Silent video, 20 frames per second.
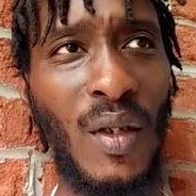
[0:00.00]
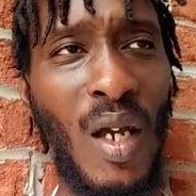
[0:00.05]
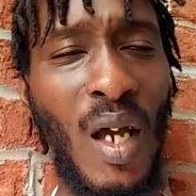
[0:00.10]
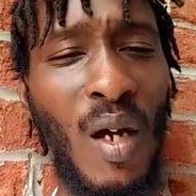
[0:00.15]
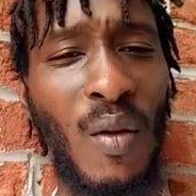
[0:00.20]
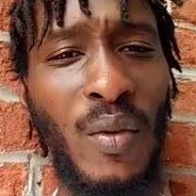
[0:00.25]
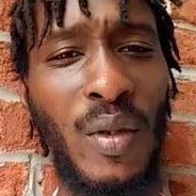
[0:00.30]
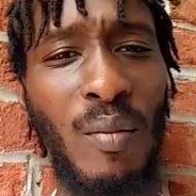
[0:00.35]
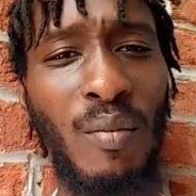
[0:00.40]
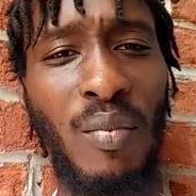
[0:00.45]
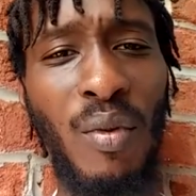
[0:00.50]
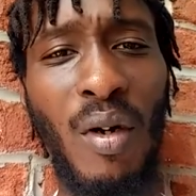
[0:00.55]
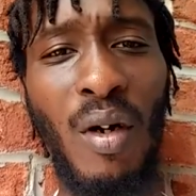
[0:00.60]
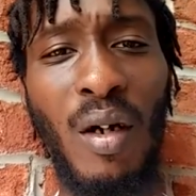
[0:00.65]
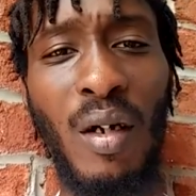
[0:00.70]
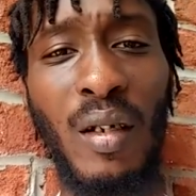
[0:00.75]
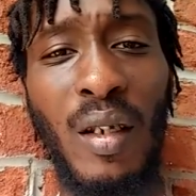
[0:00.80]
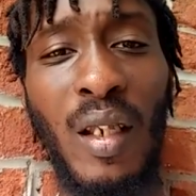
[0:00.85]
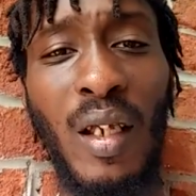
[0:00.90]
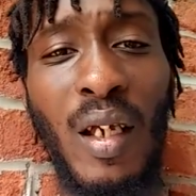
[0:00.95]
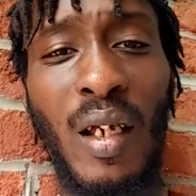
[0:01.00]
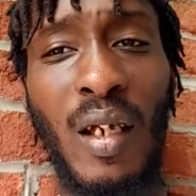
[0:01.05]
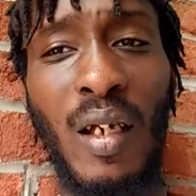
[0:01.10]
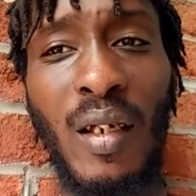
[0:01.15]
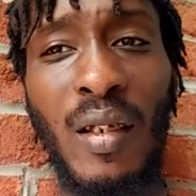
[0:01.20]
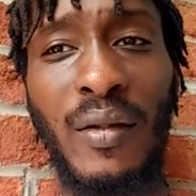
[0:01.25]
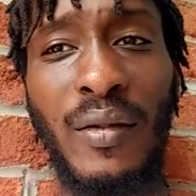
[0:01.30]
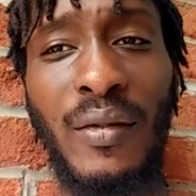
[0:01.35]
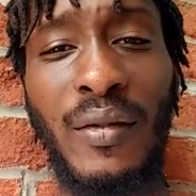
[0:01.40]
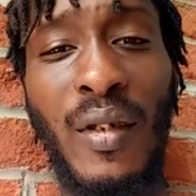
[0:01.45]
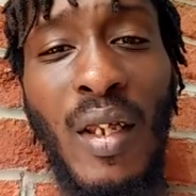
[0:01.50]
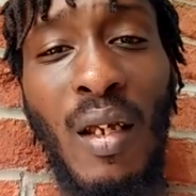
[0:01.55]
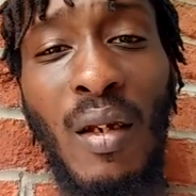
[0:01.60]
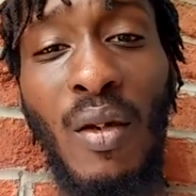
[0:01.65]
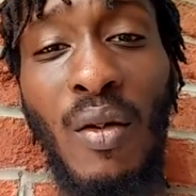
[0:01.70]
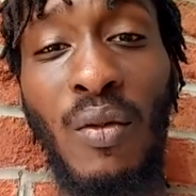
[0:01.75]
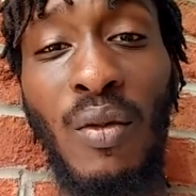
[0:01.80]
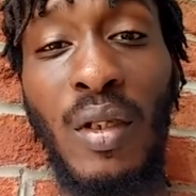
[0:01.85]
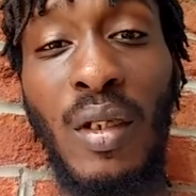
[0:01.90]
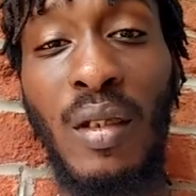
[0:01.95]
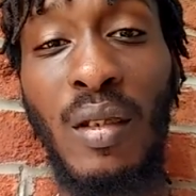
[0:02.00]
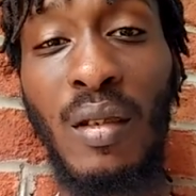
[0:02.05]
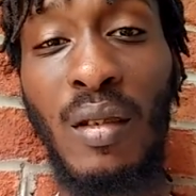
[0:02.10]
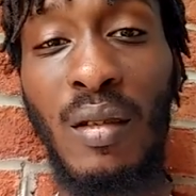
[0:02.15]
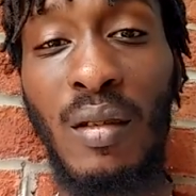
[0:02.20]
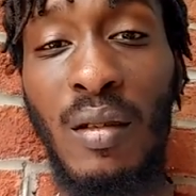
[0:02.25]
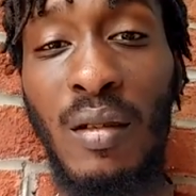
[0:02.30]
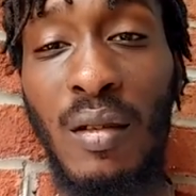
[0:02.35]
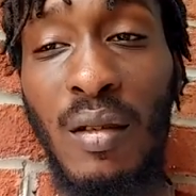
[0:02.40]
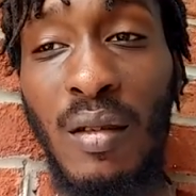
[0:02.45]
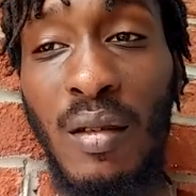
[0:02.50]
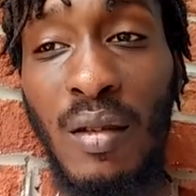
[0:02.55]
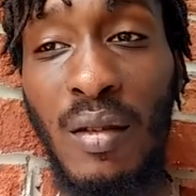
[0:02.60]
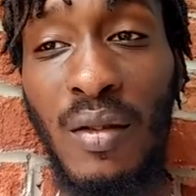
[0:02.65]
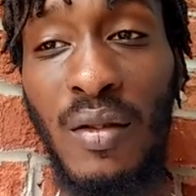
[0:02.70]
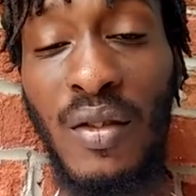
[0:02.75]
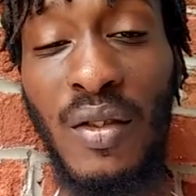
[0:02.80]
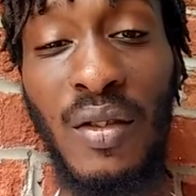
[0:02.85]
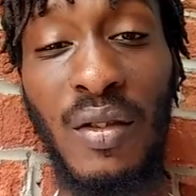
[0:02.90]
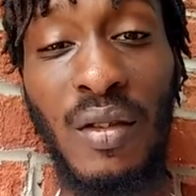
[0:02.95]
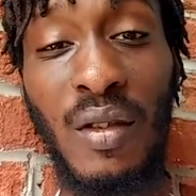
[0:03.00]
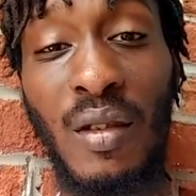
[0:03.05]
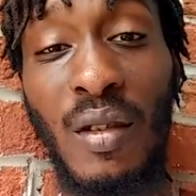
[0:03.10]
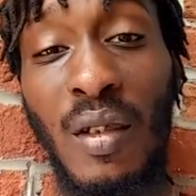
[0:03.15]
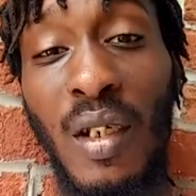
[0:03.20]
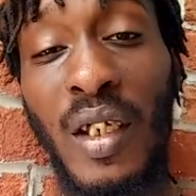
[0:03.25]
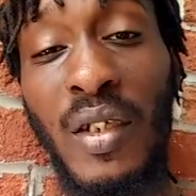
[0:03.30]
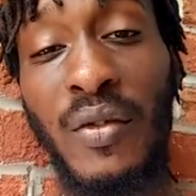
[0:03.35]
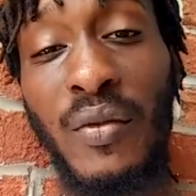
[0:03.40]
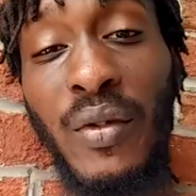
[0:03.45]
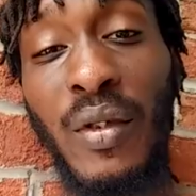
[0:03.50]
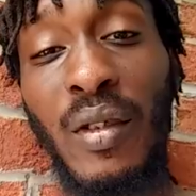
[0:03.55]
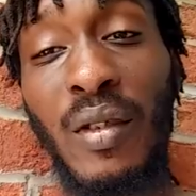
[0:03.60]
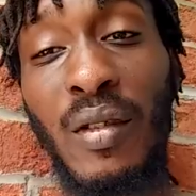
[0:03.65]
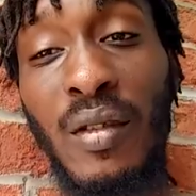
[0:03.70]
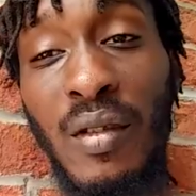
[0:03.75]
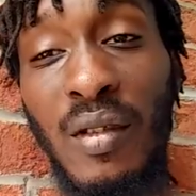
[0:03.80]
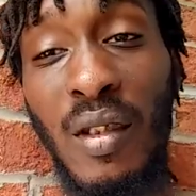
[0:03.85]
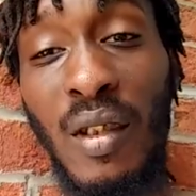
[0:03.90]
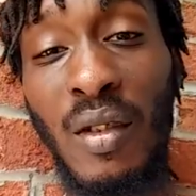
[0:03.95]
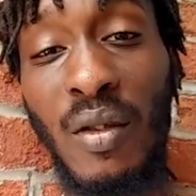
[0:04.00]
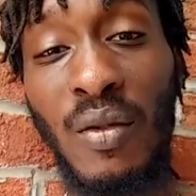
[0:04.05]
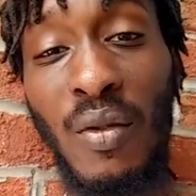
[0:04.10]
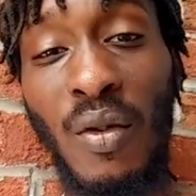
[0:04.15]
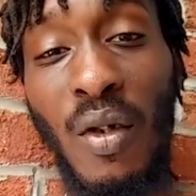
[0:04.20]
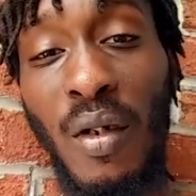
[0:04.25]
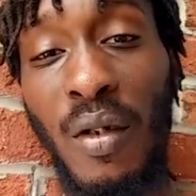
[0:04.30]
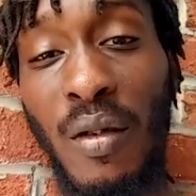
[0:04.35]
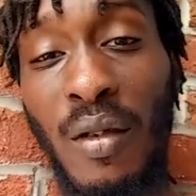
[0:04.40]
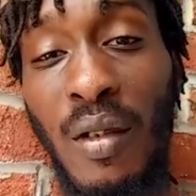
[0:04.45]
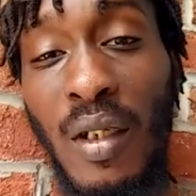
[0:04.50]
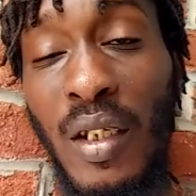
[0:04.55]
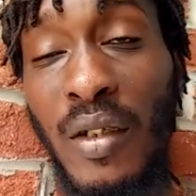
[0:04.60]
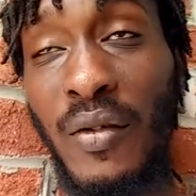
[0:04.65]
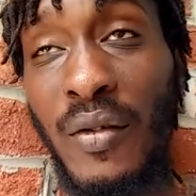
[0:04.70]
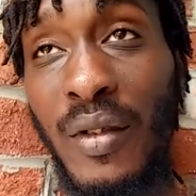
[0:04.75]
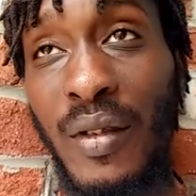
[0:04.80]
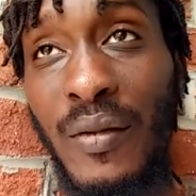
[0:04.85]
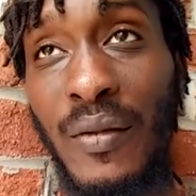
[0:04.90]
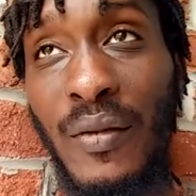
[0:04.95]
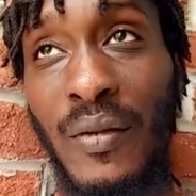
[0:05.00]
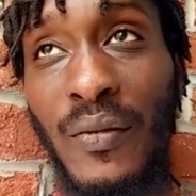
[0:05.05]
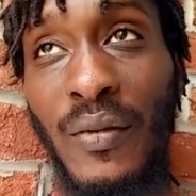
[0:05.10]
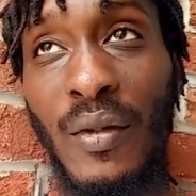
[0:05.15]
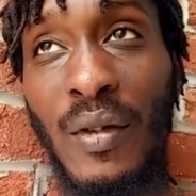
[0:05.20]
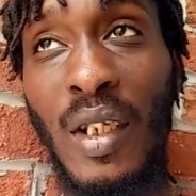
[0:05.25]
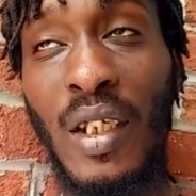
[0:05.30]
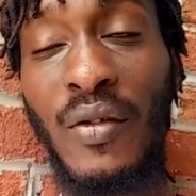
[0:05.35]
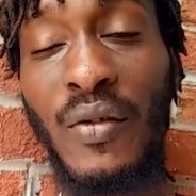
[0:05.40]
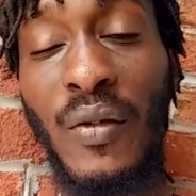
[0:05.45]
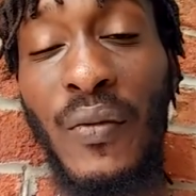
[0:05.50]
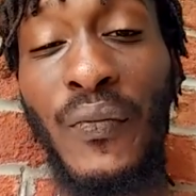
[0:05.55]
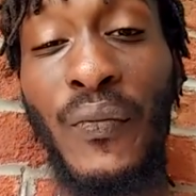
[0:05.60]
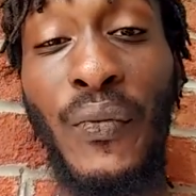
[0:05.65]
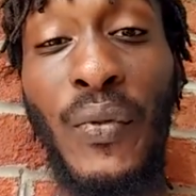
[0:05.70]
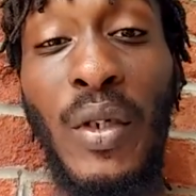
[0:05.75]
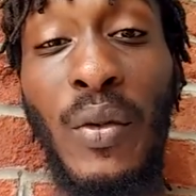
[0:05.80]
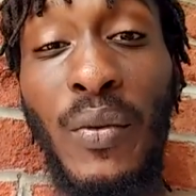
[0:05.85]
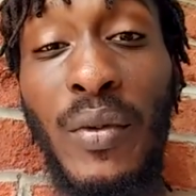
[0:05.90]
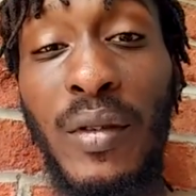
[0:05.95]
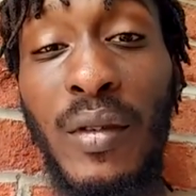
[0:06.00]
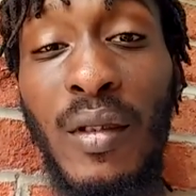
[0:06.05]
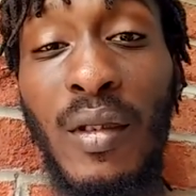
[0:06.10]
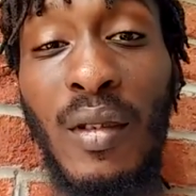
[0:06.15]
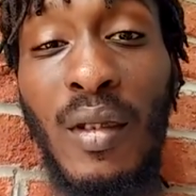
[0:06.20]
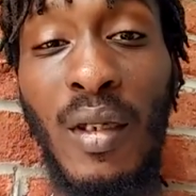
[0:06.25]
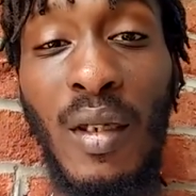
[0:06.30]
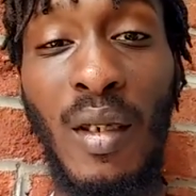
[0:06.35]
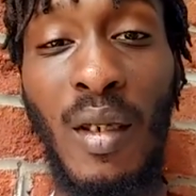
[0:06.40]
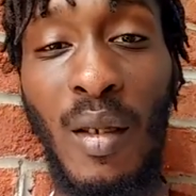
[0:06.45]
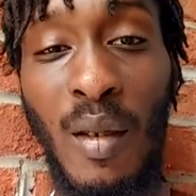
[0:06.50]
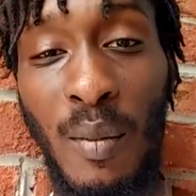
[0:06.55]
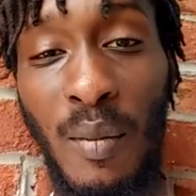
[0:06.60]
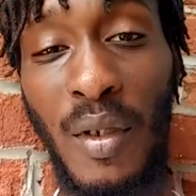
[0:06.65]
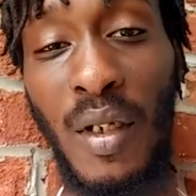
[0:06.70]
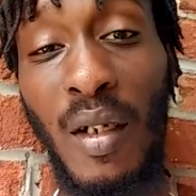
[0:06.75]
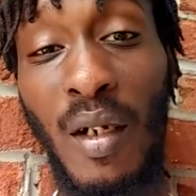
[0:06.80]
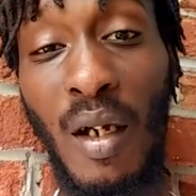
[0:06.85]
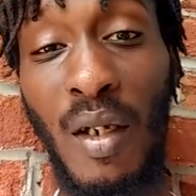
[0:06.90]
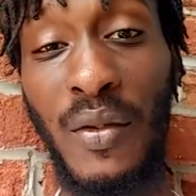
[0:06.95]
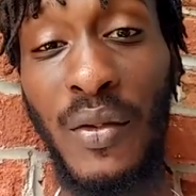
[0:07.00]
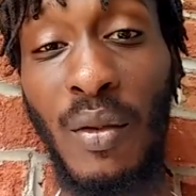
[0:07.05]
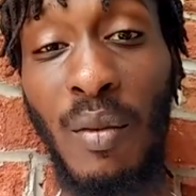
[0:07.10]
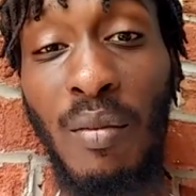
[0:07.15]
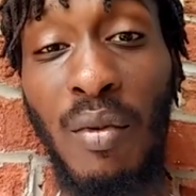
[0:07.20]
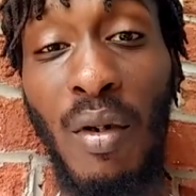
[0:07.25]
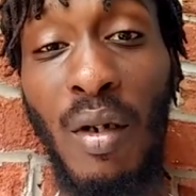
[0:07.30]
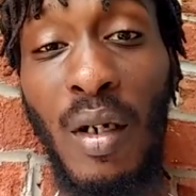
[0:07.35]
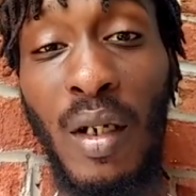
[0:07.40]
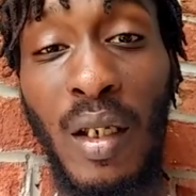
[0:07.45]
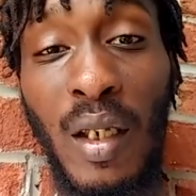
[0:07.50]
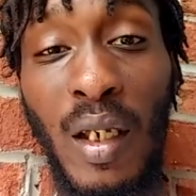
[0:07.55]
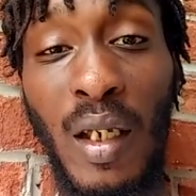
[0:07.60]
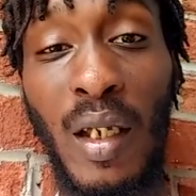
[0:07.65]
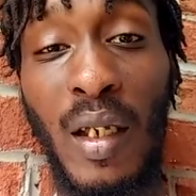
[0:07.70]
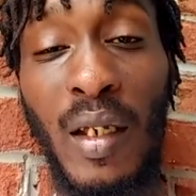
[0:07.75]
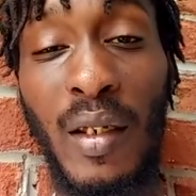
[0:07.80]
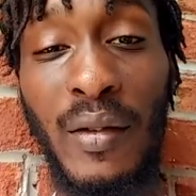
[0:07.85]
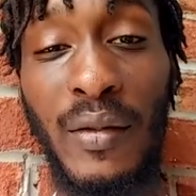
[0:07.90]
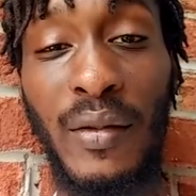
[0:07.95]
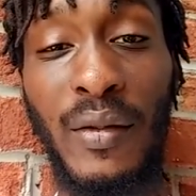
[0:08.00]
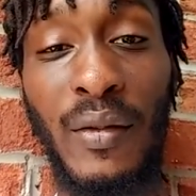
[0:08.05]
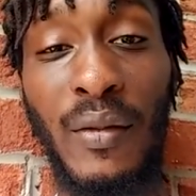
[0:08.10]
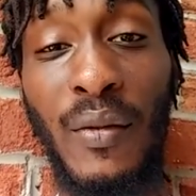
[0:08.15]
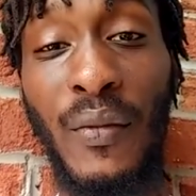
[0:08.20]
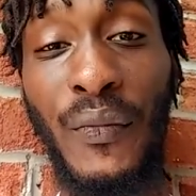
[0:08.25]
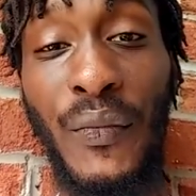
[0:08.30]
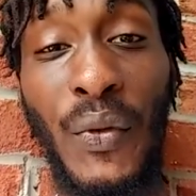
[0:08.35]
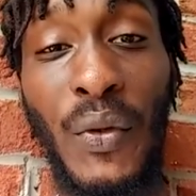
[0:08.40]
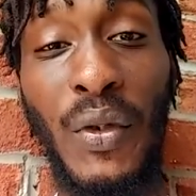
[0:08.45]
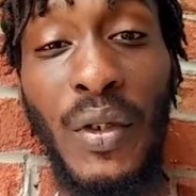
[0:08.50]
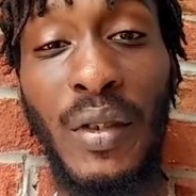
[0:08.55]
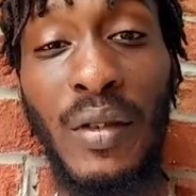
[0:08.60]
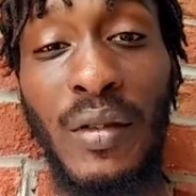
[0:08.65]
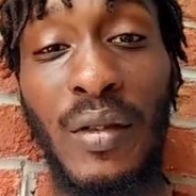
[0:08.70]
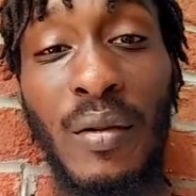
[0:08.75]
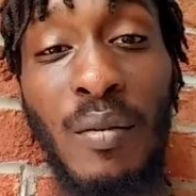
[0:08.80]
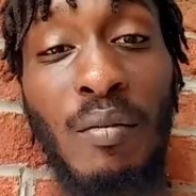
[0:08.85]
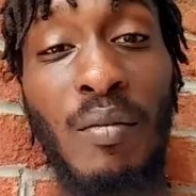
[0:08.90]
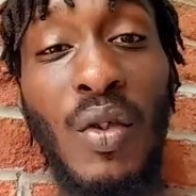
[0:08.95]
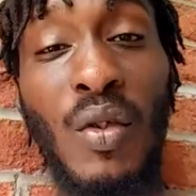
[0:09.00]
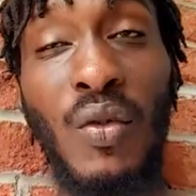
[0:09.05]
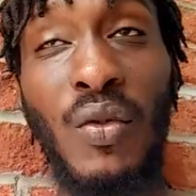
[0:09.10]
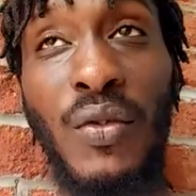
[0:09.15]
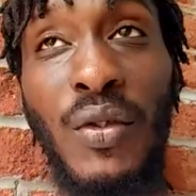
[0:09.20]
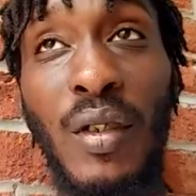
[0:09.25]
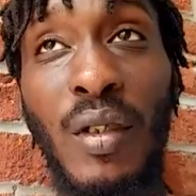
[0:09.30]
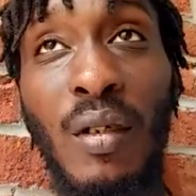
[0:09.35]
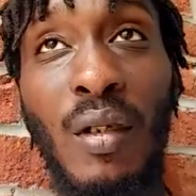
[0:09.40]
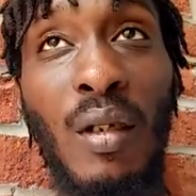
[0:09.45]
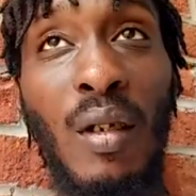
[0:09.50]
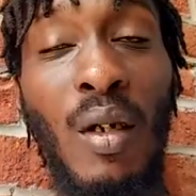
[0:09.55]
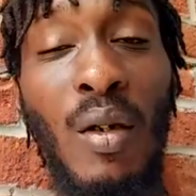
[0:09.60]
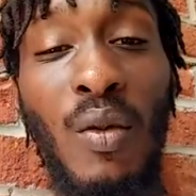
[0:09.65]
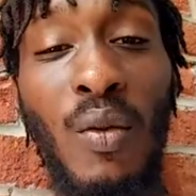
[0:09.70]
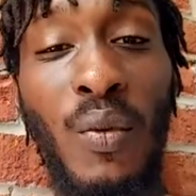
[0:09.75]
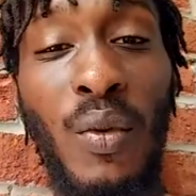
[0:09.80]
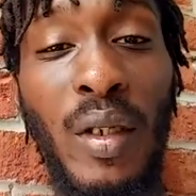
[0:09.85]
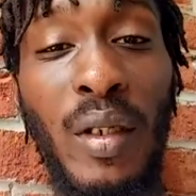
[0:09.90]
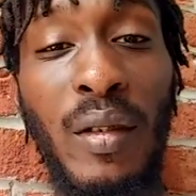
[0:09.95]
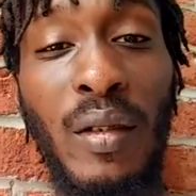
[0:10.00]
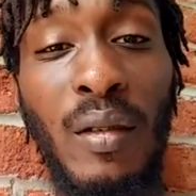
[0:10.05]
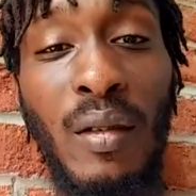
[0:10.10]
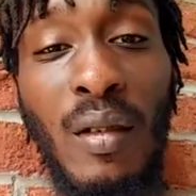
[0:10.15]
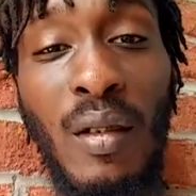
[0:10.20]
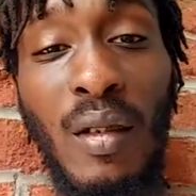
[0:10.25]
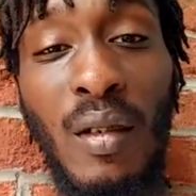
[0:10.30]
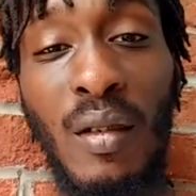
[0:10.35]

how it broadcasts not only just the electric signal or the electric electric frequency, but it also broadcasts the voice and music along with it,